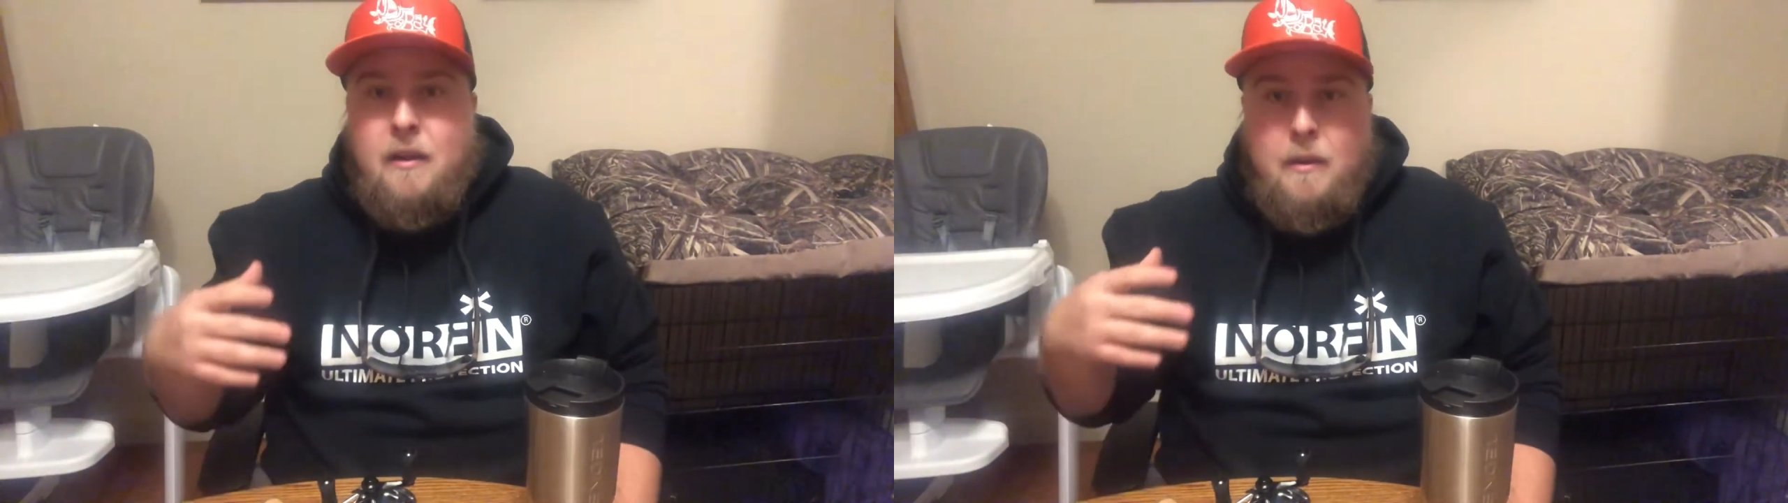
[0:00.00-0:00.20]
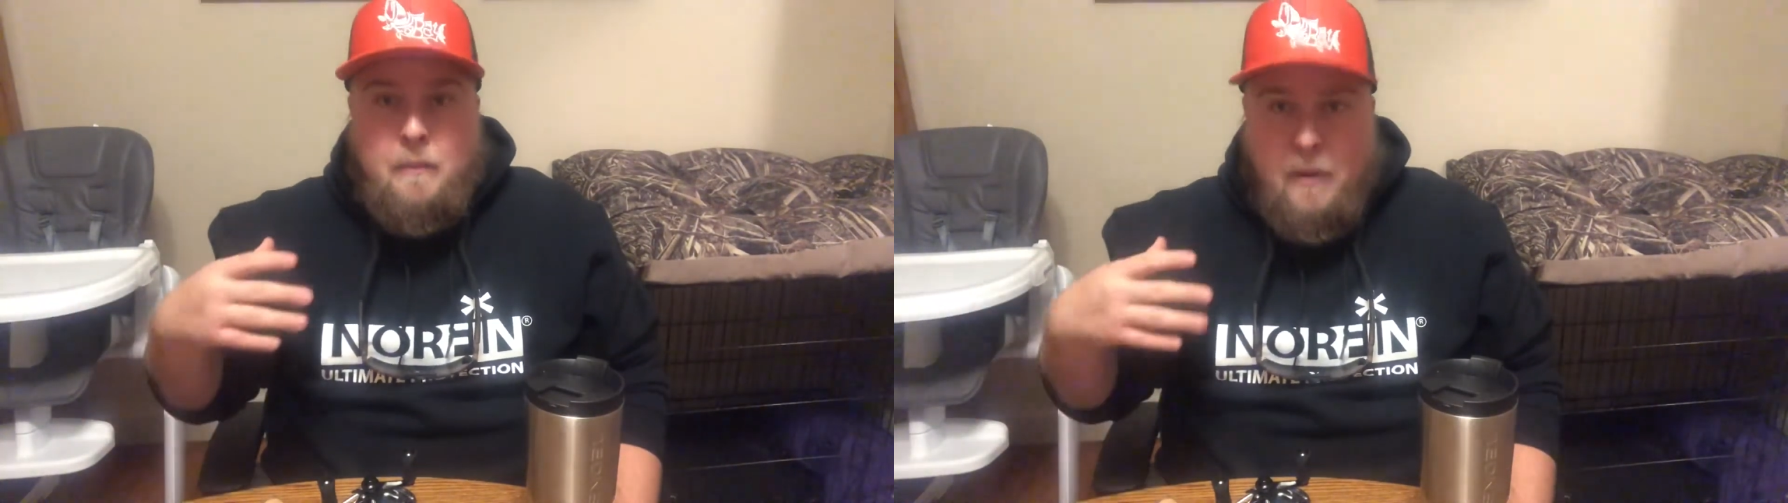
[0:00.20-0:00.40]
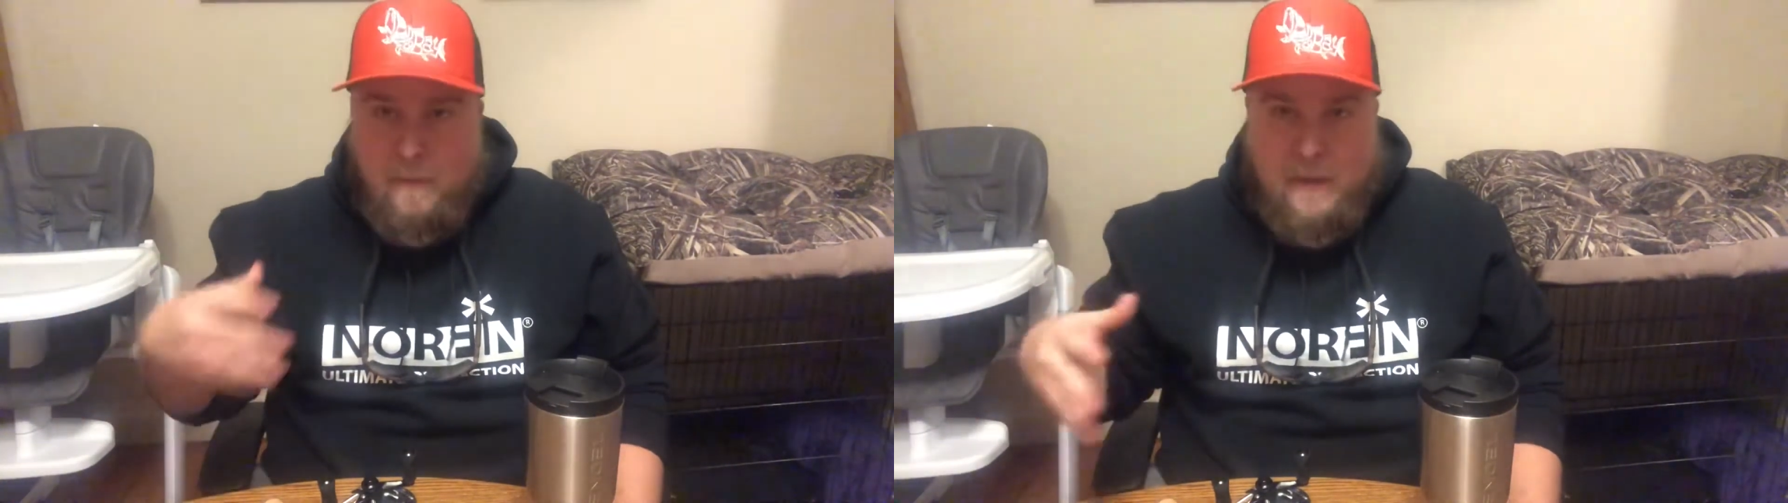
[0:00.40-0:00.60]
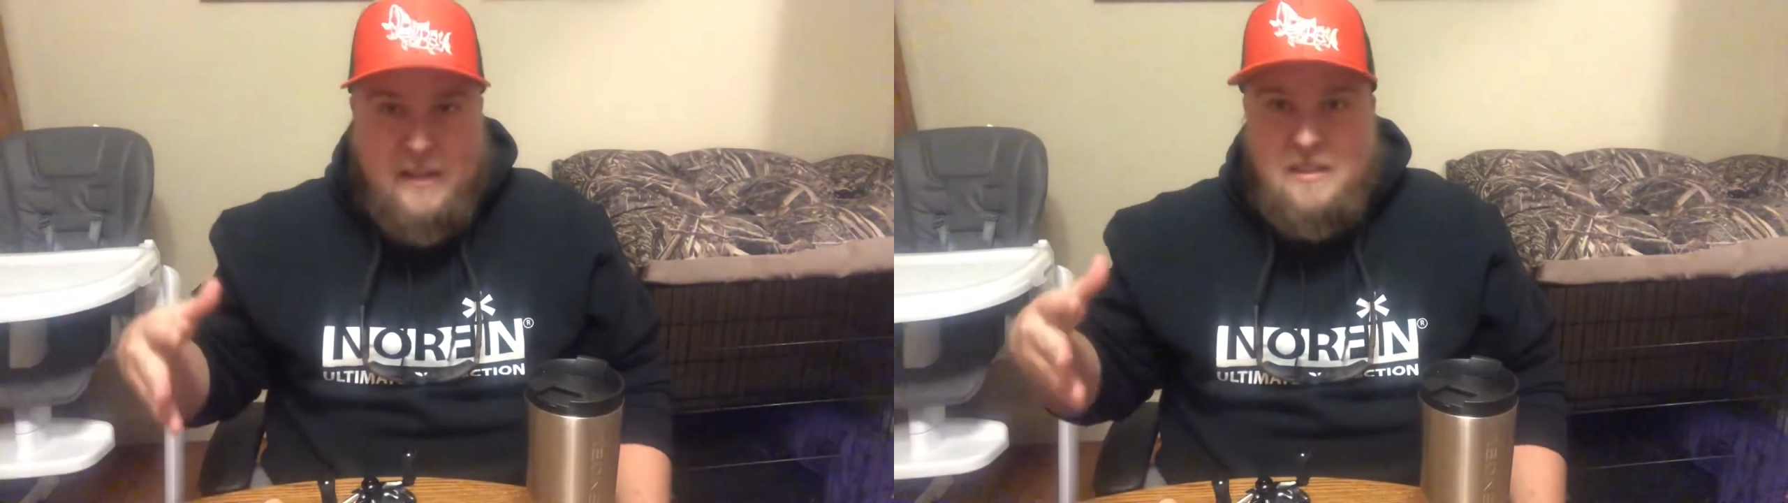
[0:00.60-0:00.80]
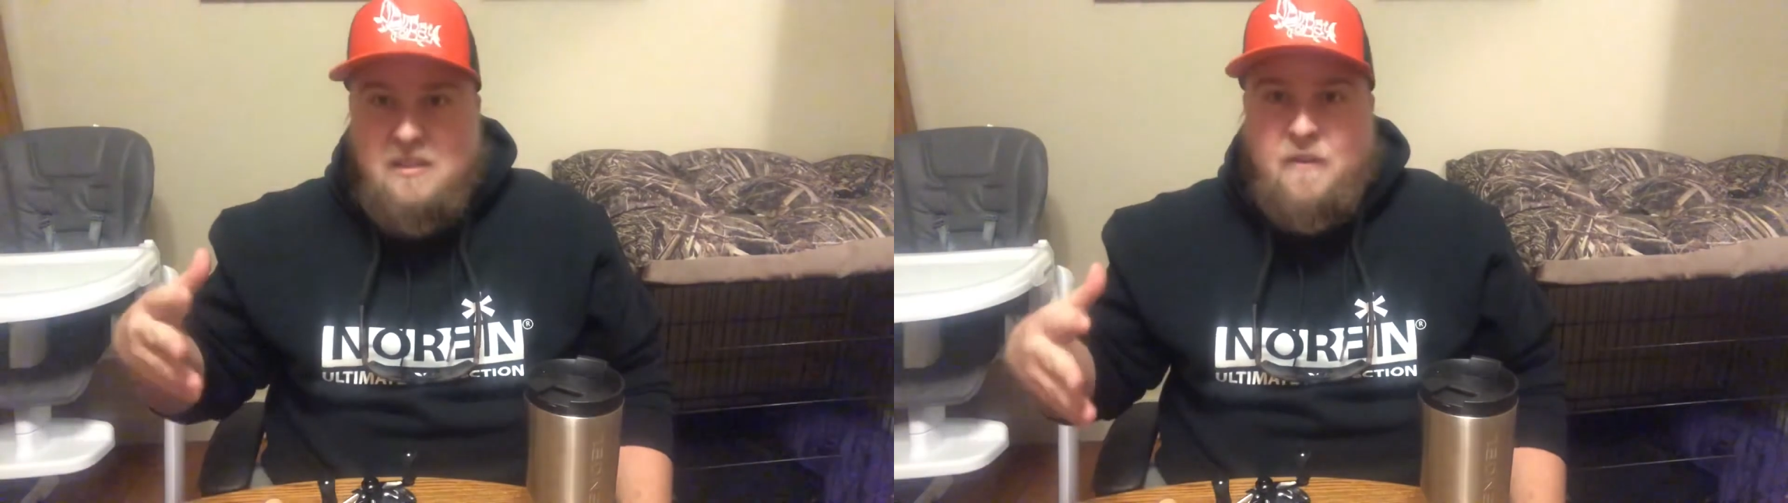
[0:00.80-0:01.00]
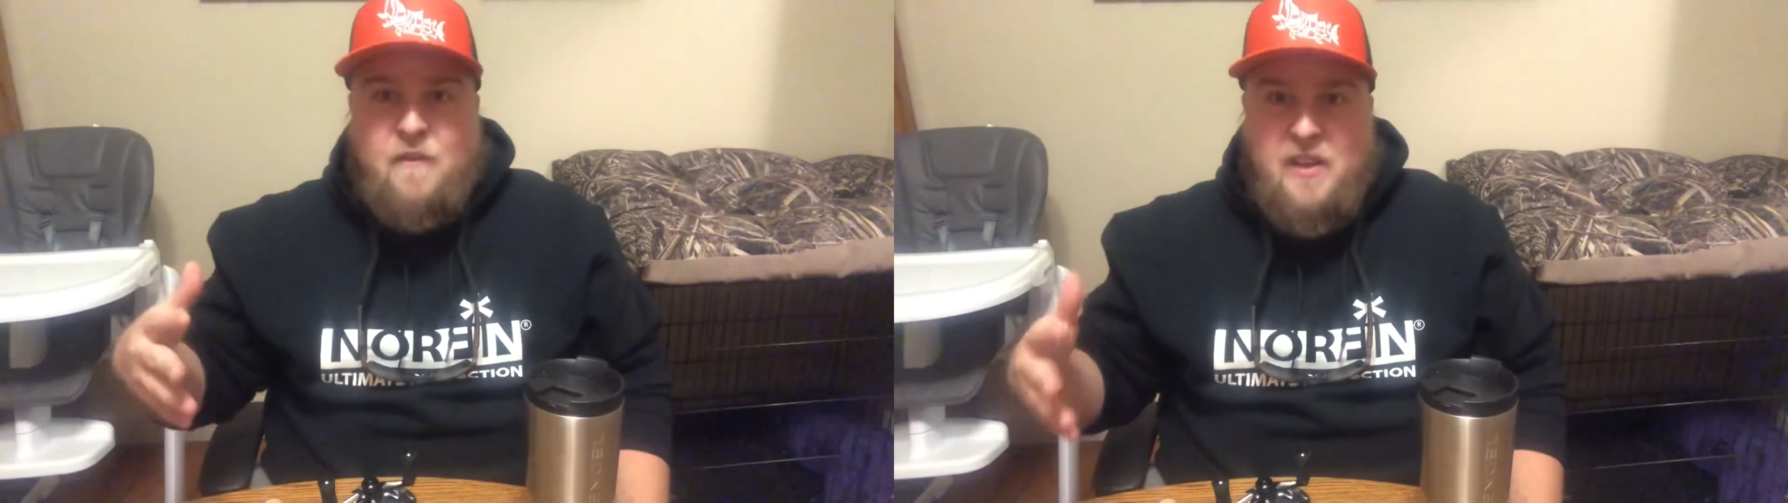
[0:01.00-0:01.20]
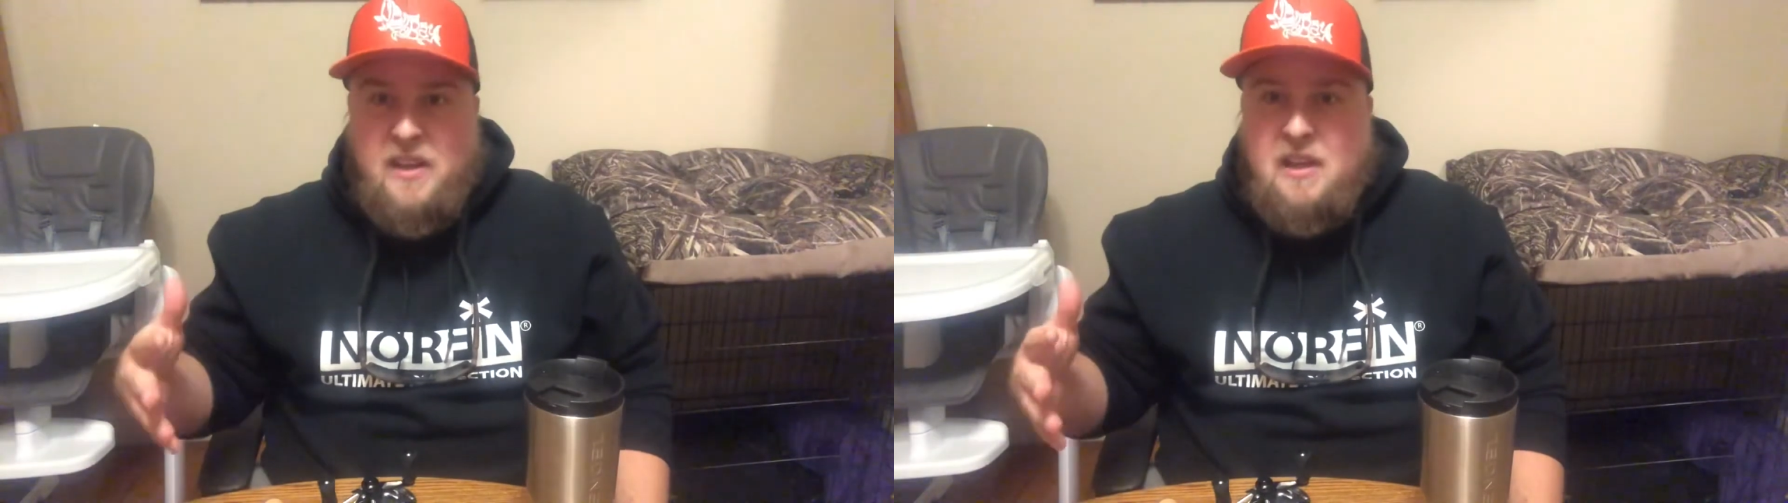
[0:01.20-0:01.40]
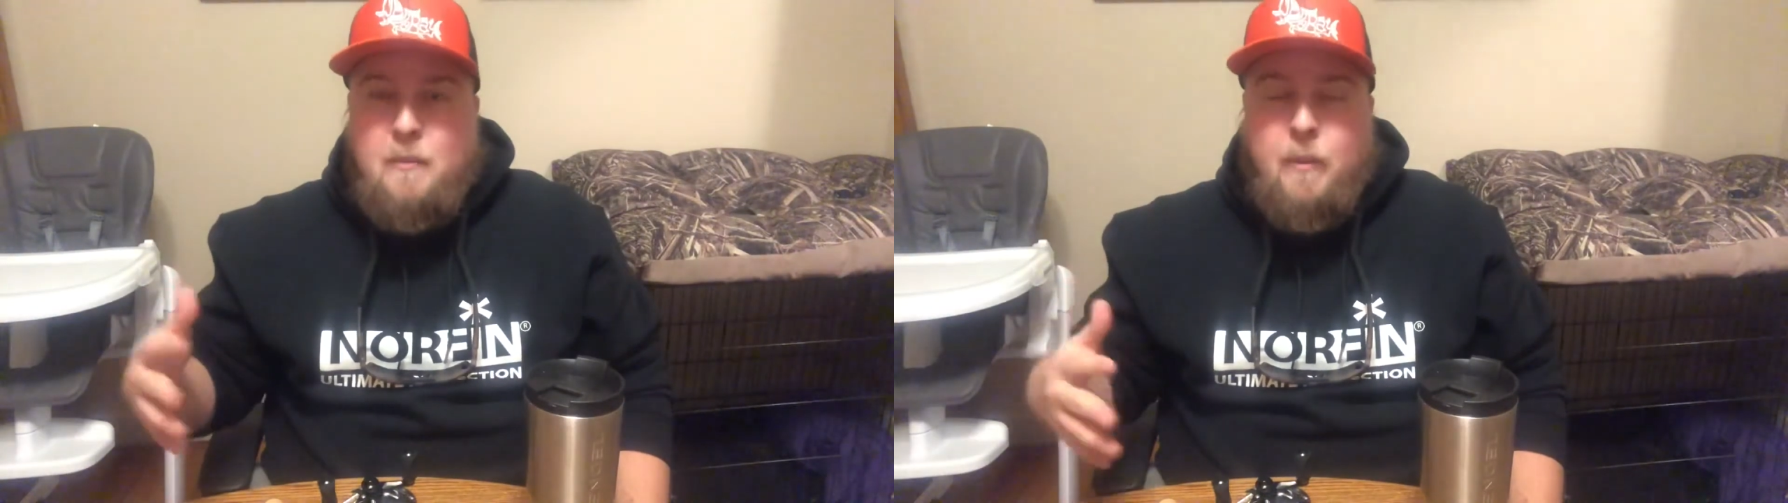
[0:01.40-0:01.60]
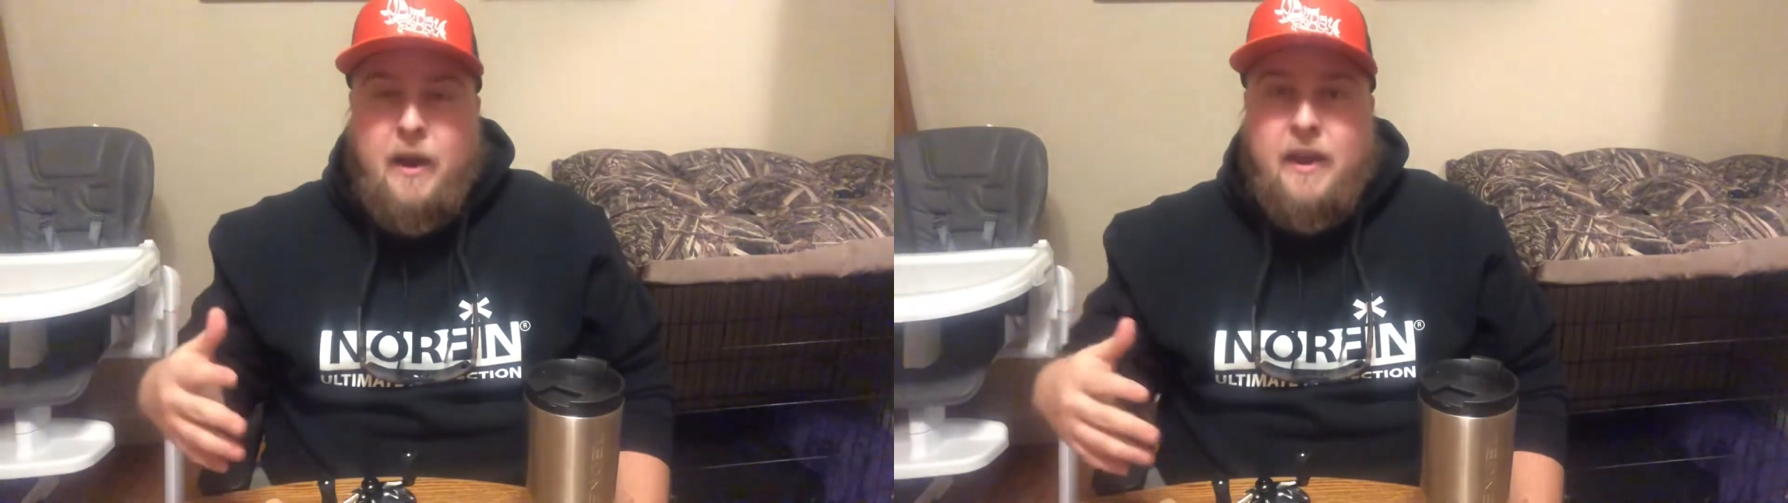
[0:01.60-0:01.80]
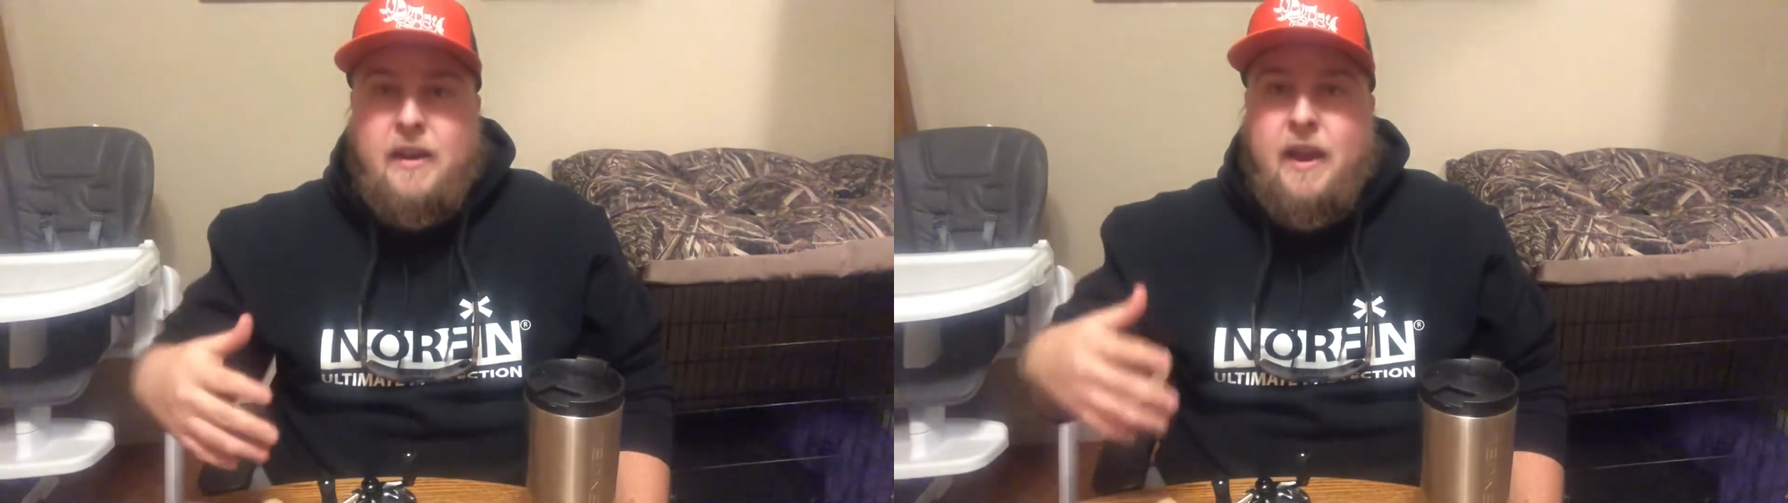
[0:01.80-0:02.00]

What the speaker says: but because it's a finicky bite